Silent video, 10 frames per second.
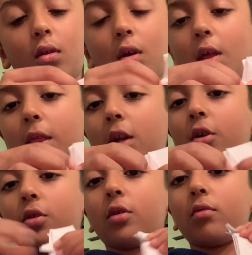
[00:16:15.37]
And then you're
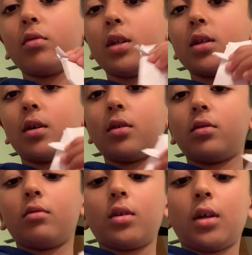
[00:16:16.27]
going to crease
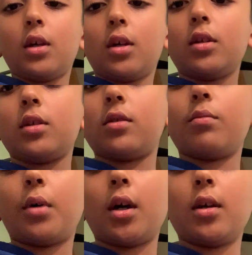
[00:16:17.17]
onto it just
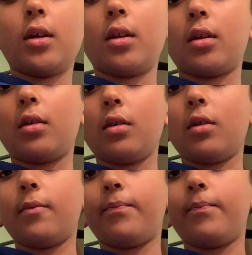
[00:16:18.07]
by getting your